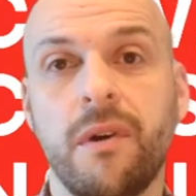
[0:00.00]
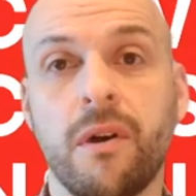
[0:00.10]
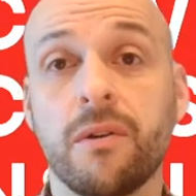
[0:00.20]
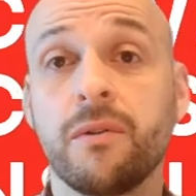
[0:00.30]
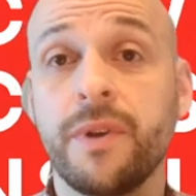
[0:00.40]

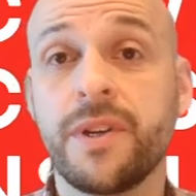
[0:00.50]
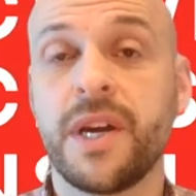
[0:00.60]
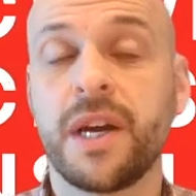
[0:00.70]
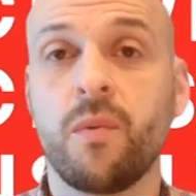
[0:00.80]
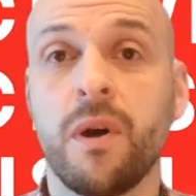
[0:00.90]
RO
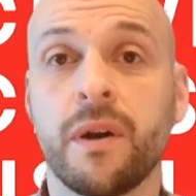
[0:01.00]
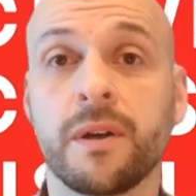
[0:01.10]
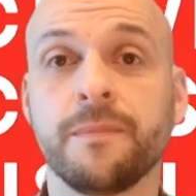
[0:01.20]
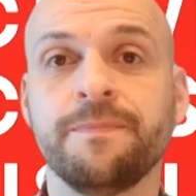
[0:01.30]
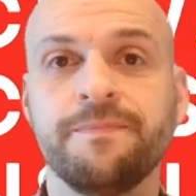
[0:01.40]
reject
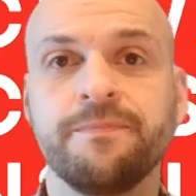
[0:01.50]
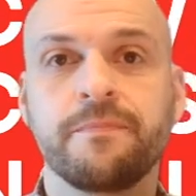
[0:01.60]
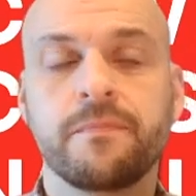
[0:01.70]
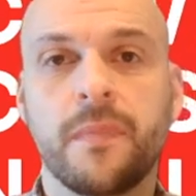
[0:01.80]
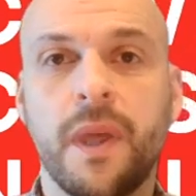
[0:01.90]
water
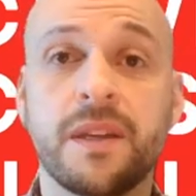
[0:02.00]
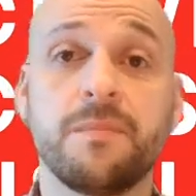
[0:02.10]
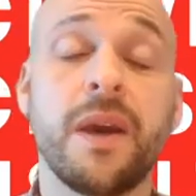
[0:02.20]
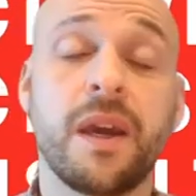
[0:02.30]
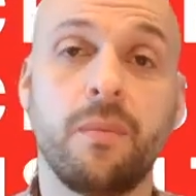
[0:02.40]
as
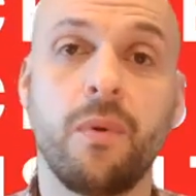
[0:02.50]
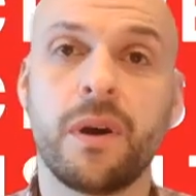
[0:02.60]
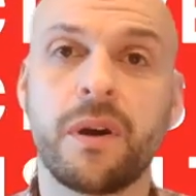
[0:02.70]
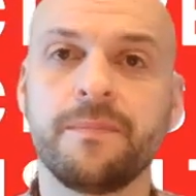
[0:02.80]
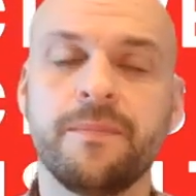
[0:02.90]
makeup
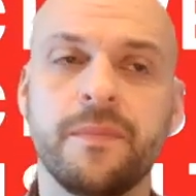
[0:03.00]
water.